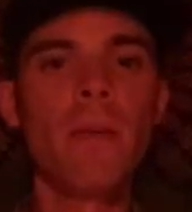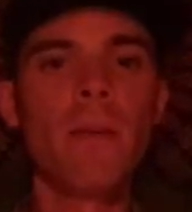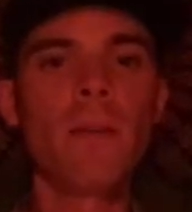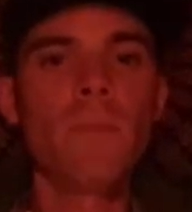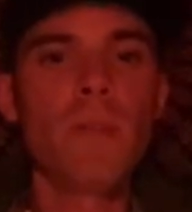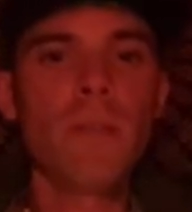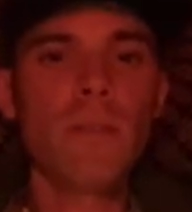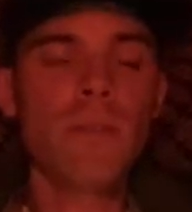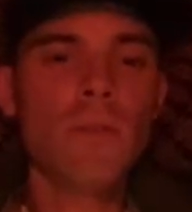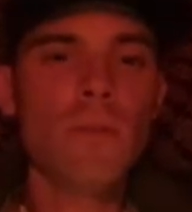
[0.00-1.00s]
you
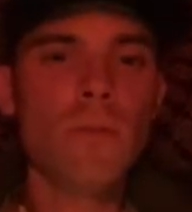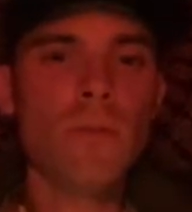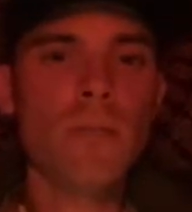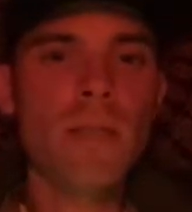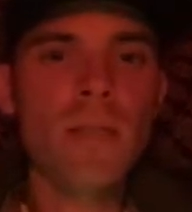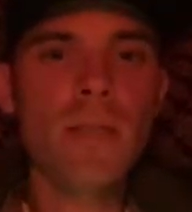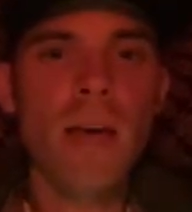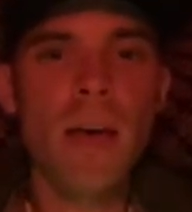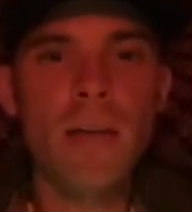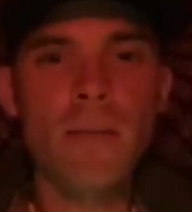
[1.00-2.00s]
begin to see
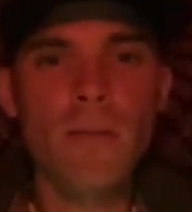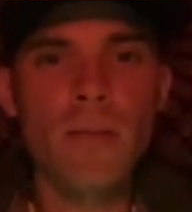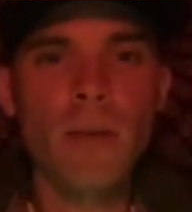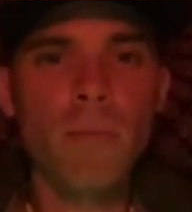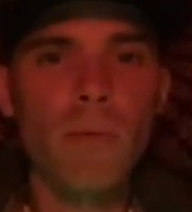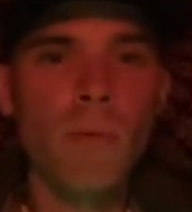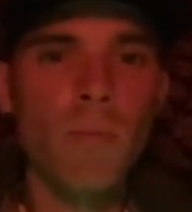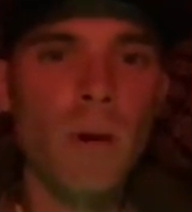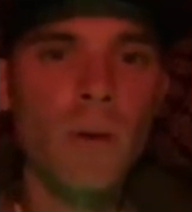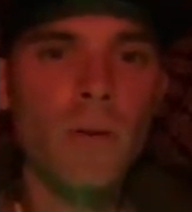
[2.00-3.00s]
that either they
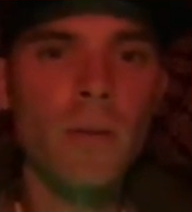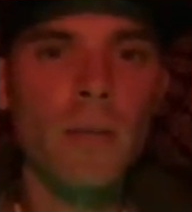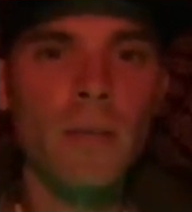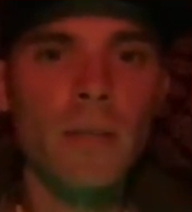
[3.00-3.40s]
promote a